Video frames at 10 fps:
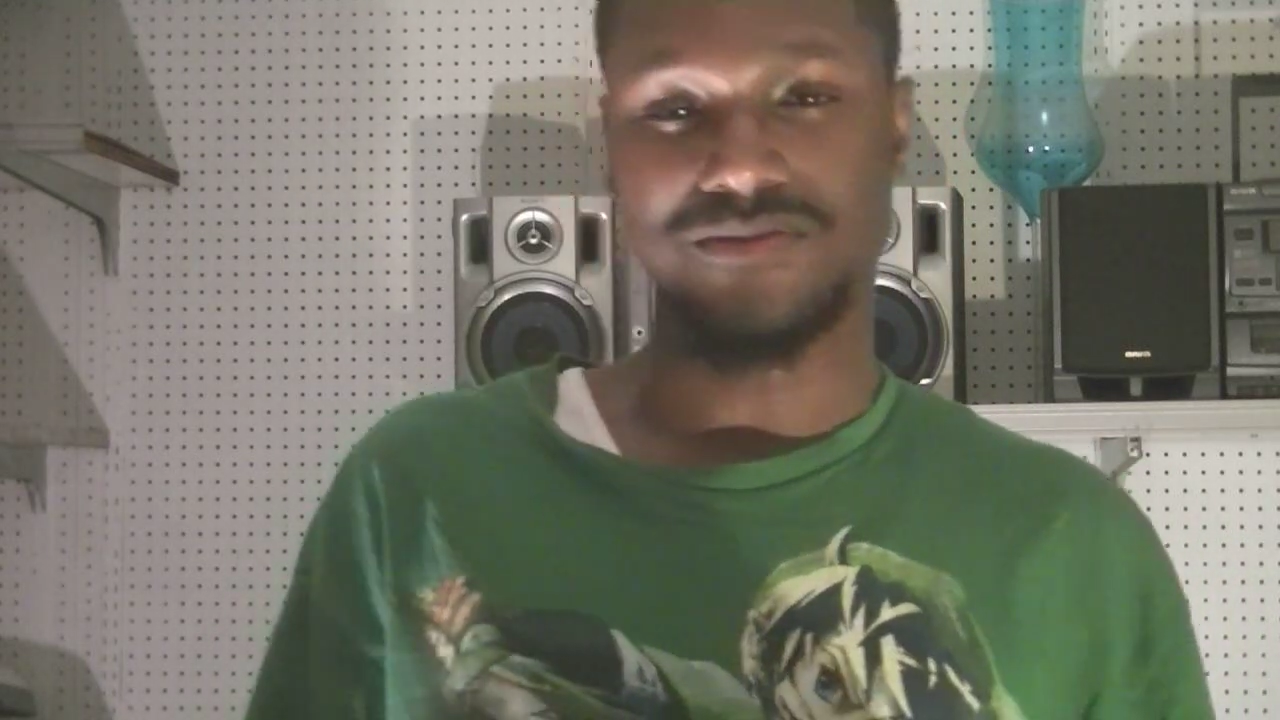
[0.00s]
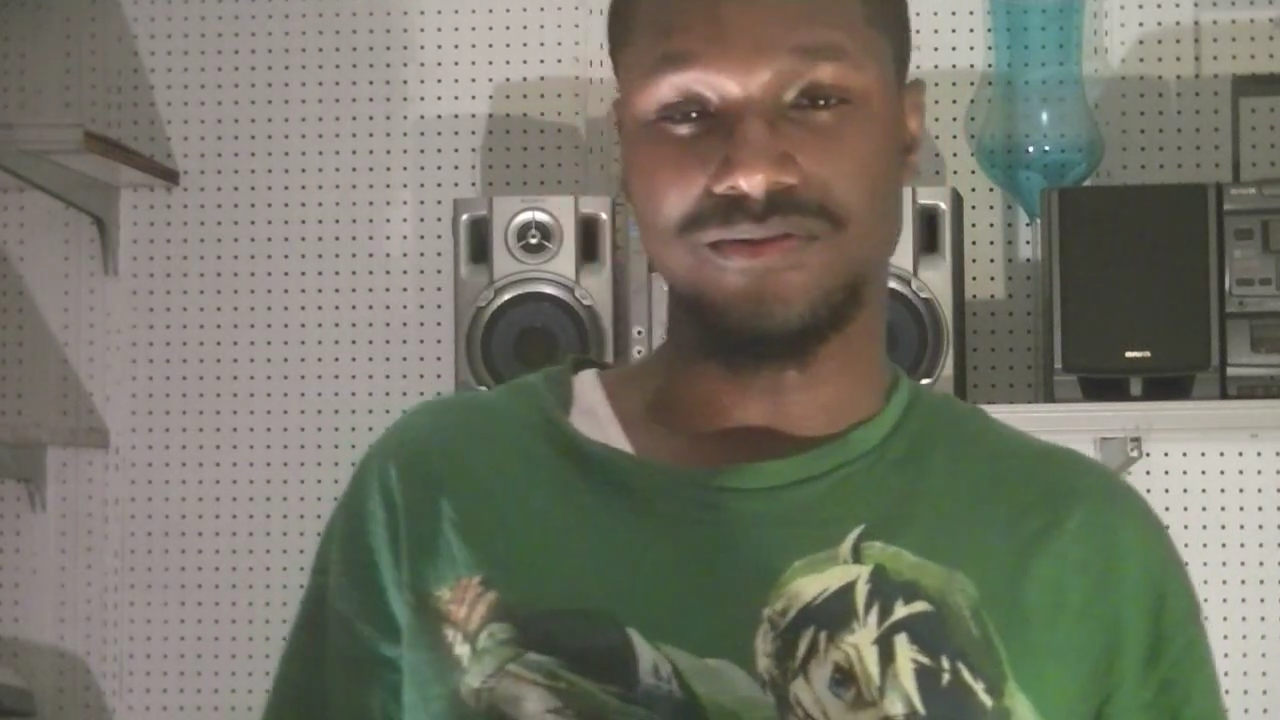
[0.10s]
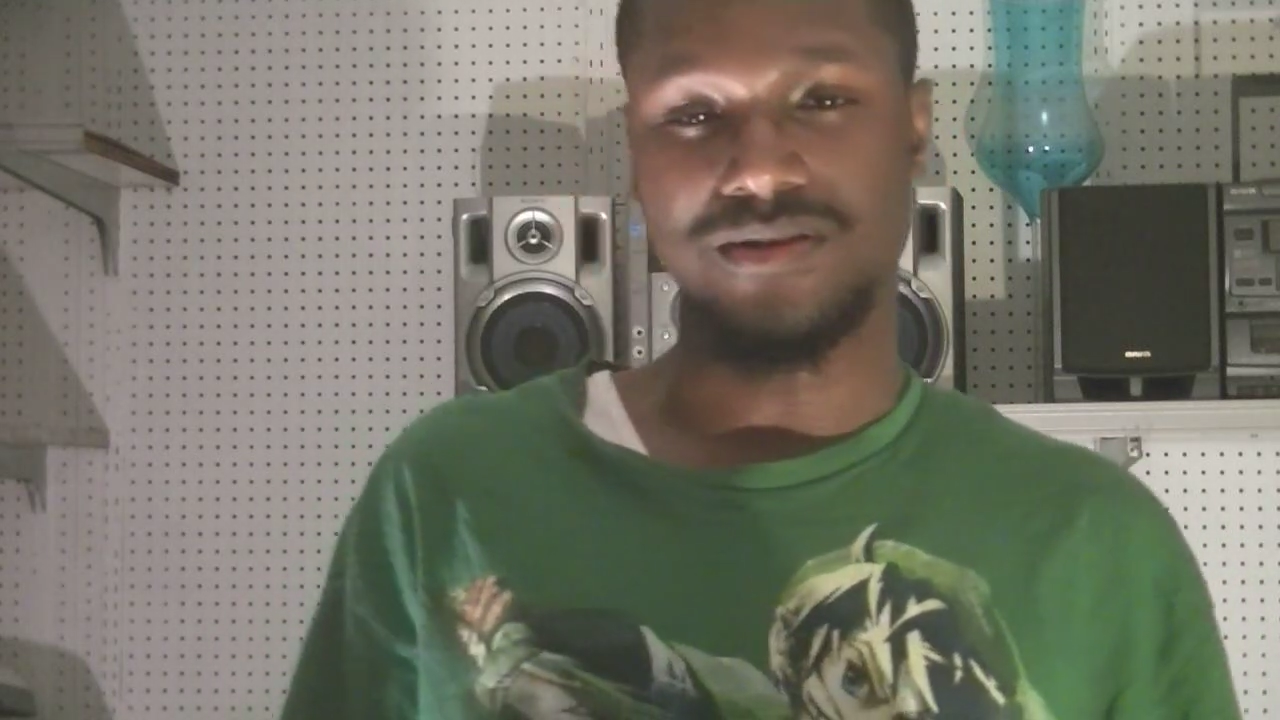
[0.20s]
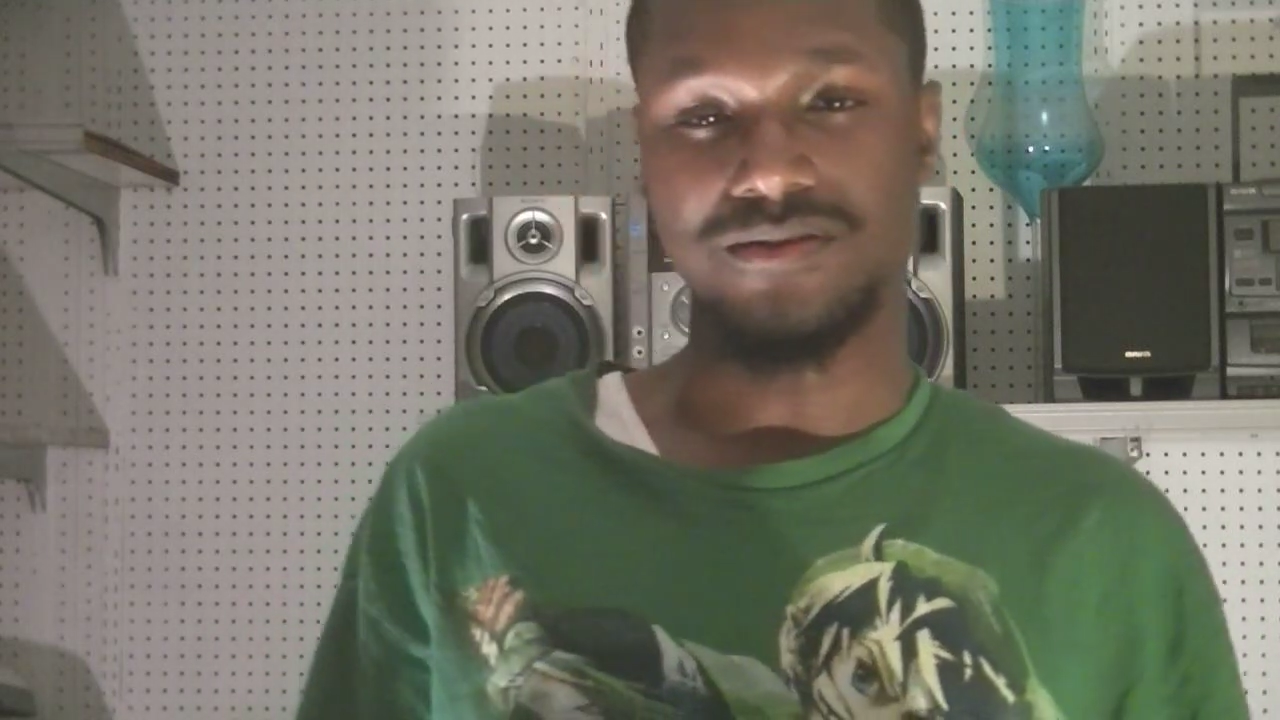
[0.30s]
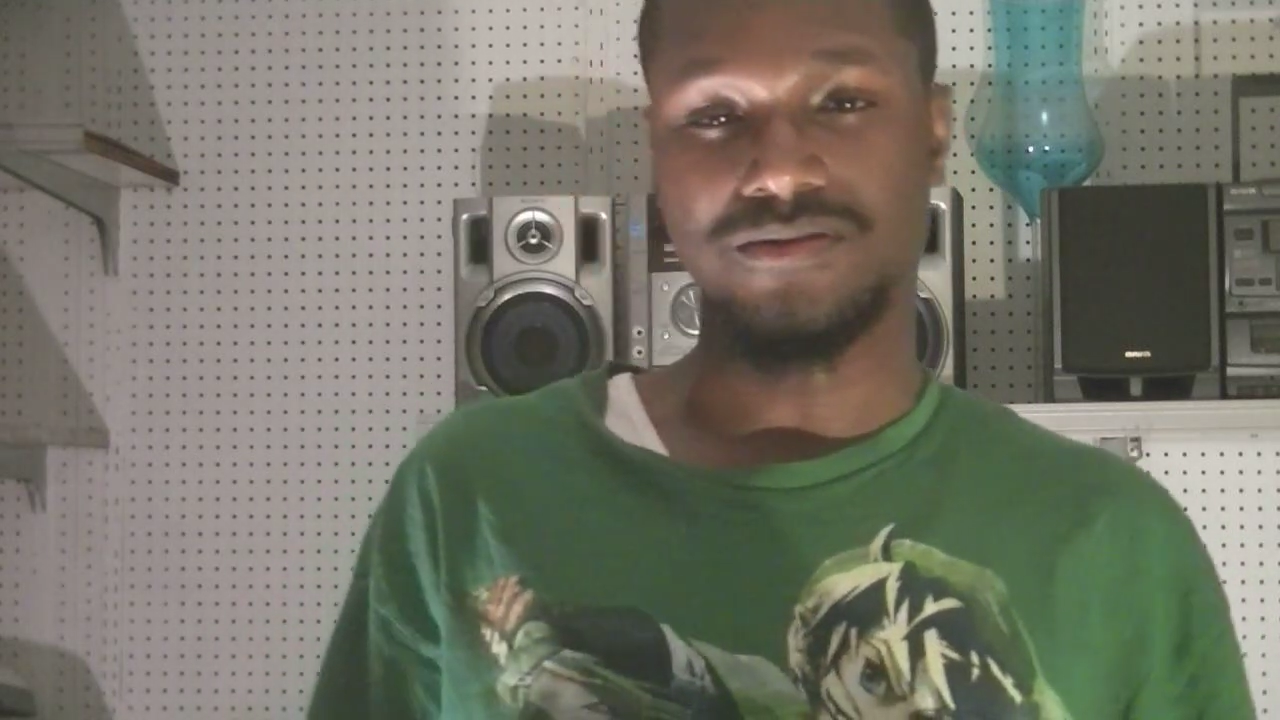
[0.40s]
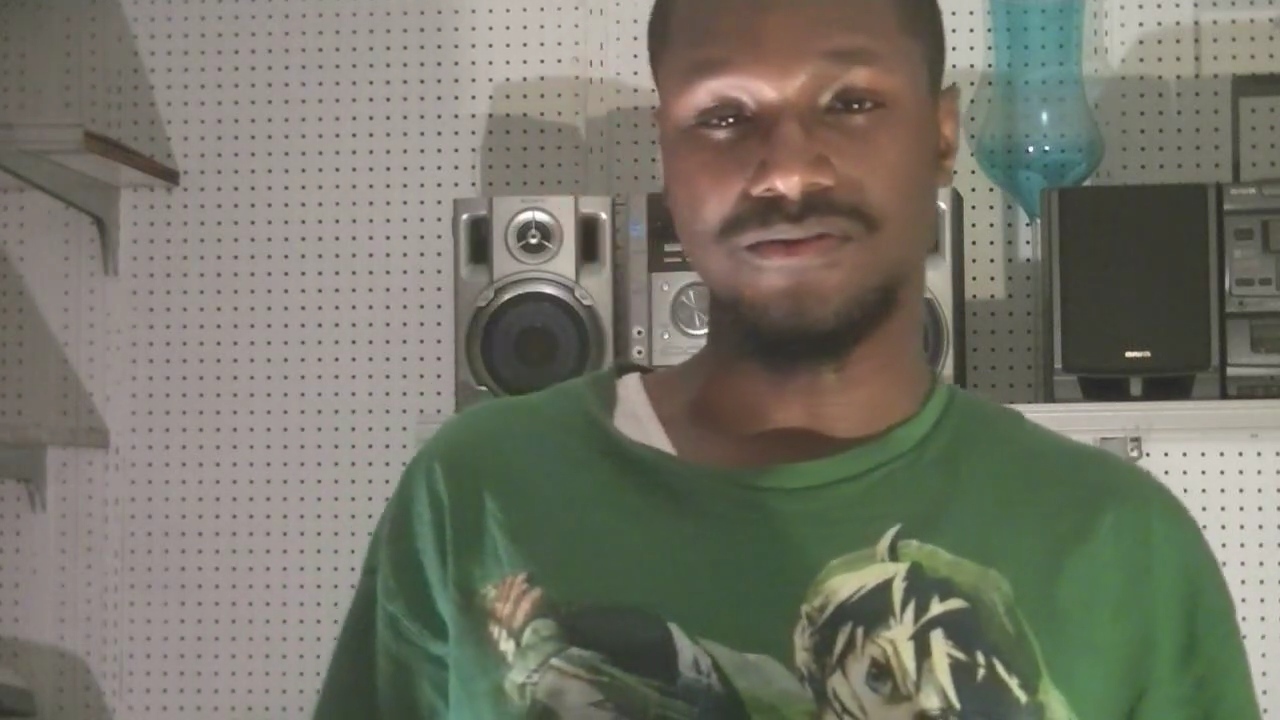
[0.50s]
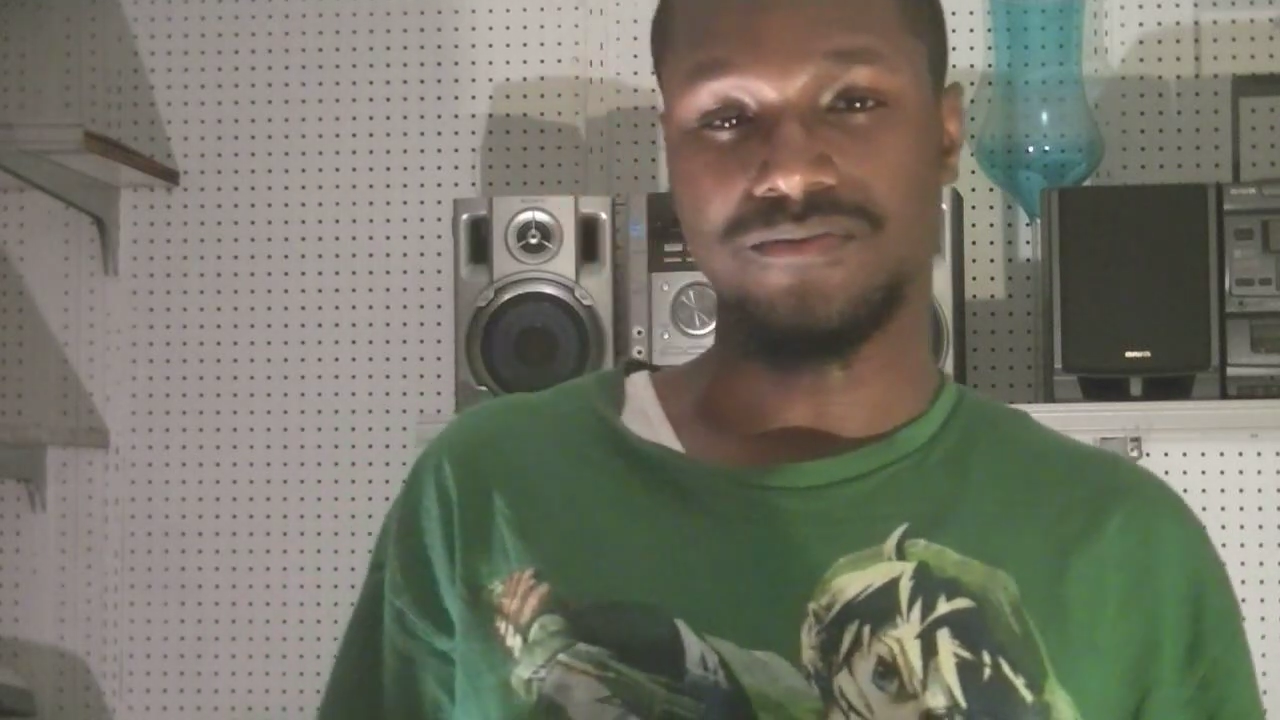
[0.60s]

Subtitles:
what they do.